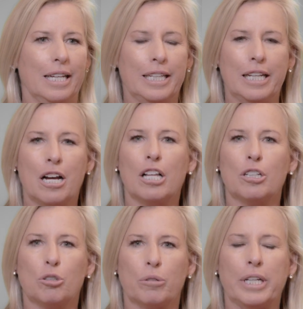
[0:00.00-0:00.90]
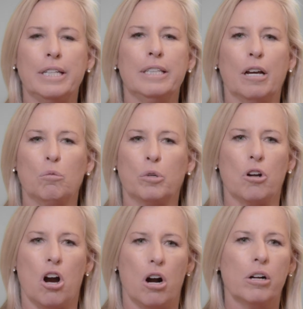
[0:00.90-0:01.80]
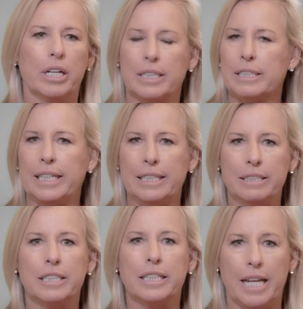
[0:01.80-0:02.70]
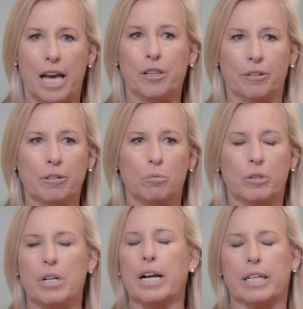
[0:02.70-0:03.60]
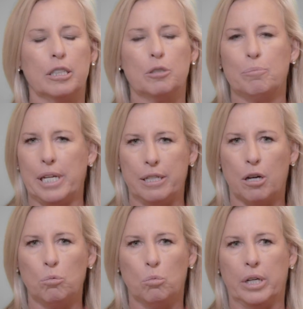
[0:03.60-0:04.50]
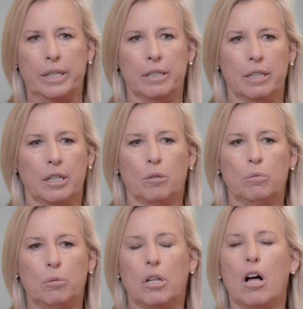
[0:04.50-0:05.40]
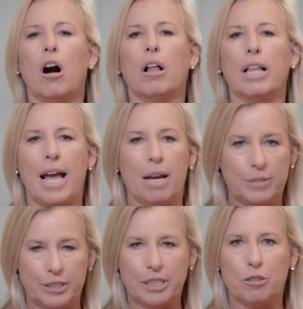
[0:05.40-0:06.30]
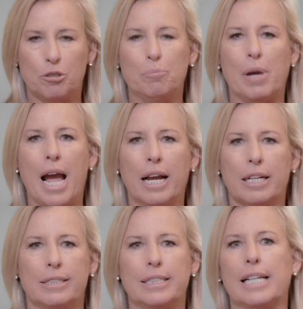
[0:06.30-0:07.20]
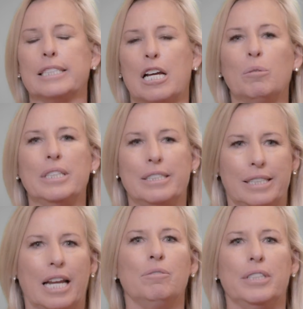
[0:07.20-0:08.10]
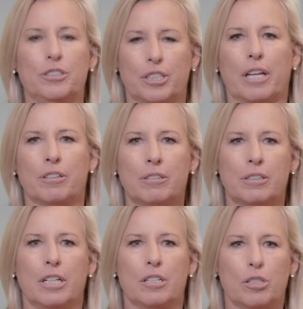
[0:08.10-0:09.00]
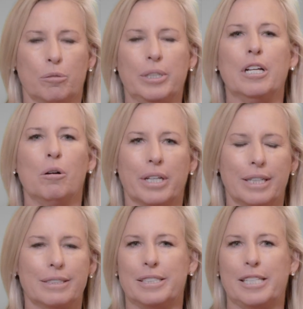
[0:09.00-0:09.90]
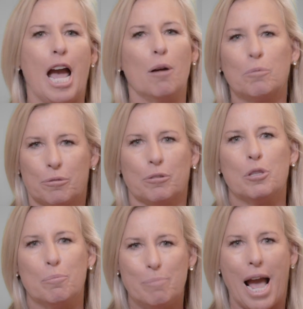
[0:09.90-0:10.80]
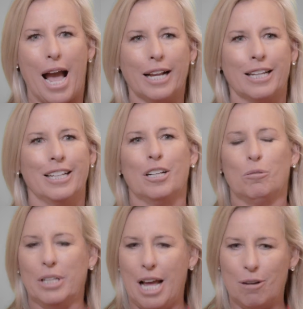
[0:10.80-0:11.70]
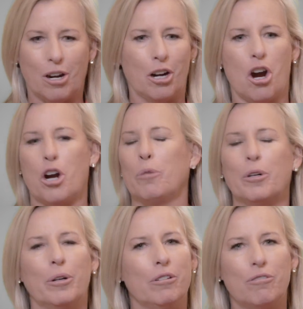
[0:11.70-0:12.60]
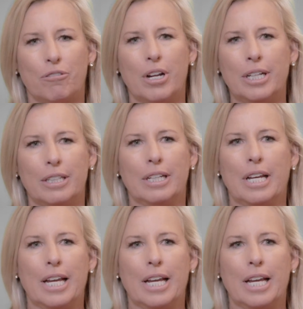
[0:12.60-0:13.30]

and they all agreed that we're all gonna lead together. We're not gonna depend on one. We will all have each other's back because that's how we save each other, so we don't get stabbed through the back. We'll have our armor in front,